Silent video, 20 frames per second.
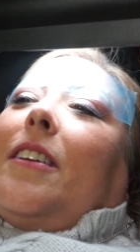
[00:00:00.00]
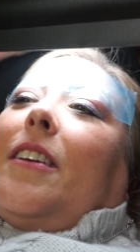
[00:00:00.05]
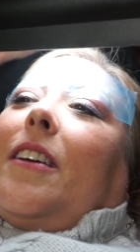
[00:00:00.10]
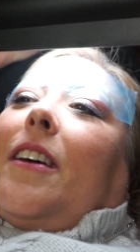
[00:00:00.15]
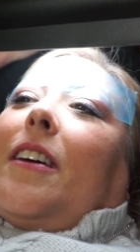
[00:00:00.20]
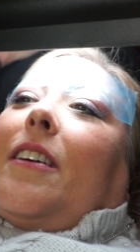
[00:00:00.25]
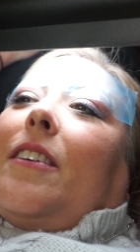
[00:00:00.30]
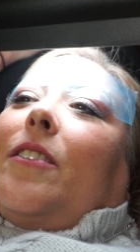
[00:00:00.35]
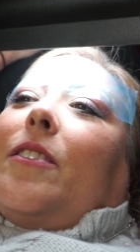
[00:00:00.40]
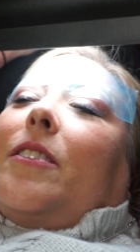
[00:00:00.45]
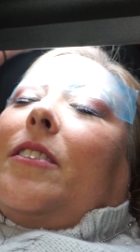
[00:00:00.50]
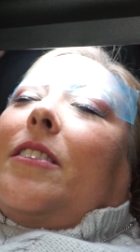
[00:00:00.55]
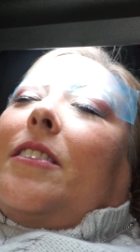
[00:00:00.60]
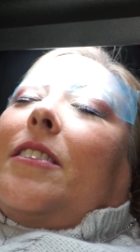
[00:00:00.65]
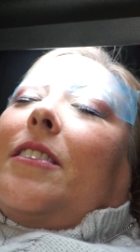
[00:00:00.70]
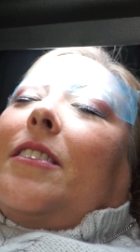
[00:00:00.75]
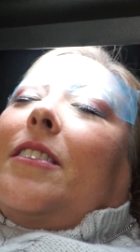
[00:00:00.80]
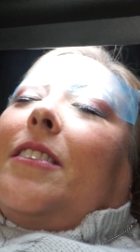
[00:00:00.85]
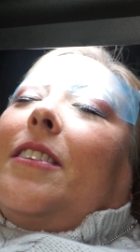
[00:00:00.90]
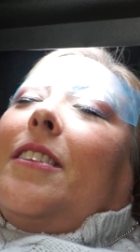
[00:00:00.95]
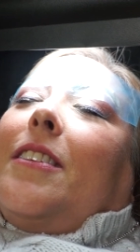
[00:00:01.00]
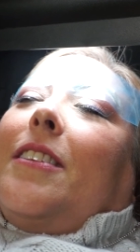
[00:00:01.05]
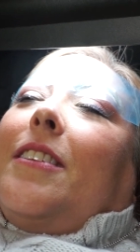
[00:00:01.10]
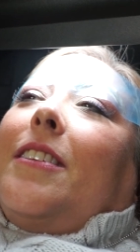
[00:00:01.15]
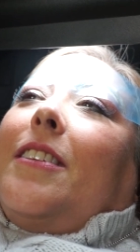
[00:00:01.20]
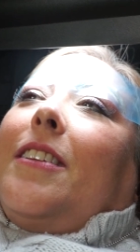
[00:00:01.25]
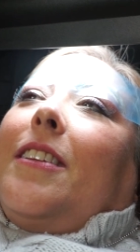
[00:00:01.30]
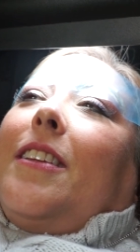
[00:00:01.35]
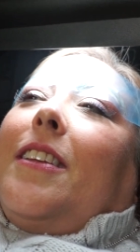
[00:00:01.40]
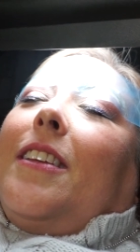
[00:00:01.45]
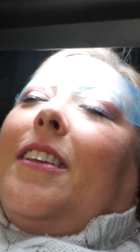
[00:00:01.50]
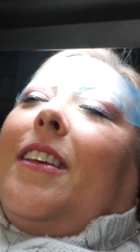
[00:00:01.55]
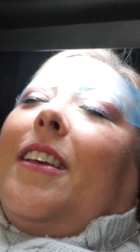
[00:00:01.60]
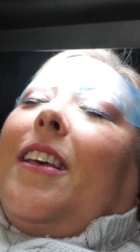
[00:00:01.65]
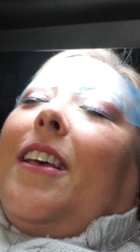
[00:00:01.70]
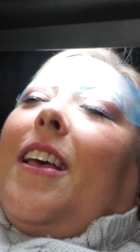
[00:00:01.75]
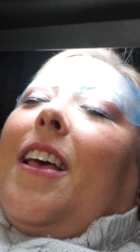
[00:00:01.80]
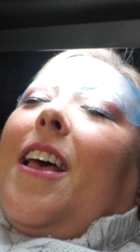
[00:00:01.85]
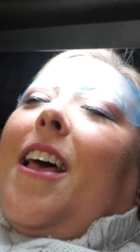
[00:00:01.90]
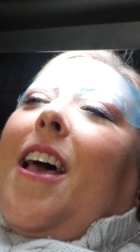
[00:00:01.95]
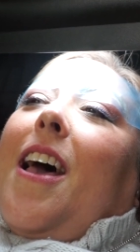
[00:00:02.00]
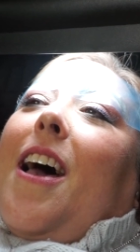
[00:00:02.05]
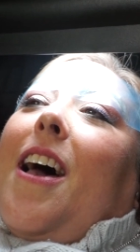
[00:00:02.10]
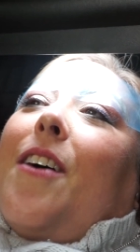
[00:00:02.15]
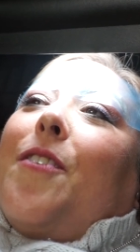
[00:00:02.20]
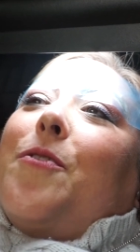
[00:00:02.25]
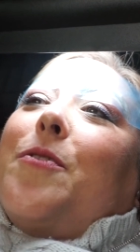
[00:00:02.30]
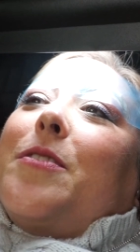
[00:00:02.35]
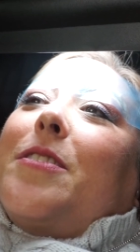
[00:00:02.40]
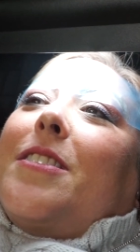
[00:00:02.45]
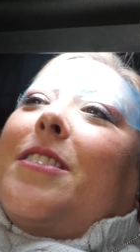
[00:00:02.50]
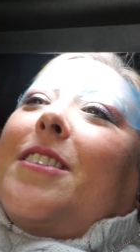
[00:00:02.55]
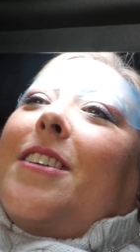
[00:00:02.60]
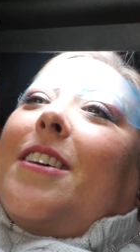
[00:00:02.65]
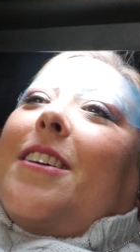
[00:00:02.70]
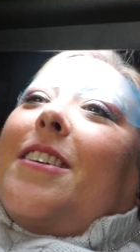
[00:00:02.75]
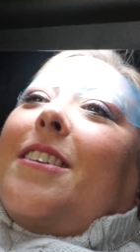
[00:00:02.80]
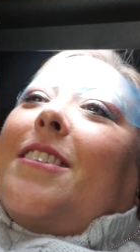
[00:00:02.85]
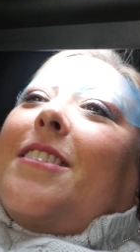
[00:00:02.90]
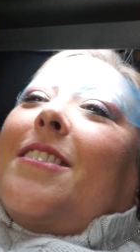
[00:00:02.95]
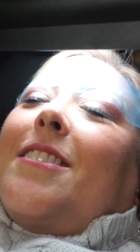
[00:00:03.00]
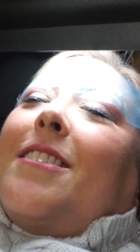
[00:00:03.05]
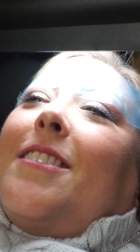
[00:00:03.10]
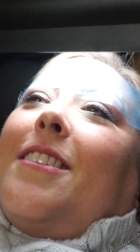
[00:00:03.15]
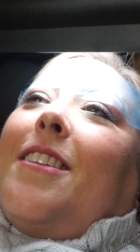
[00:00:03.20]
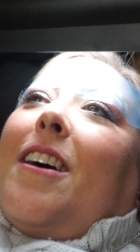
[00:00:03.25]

yeah, I was, I was uh,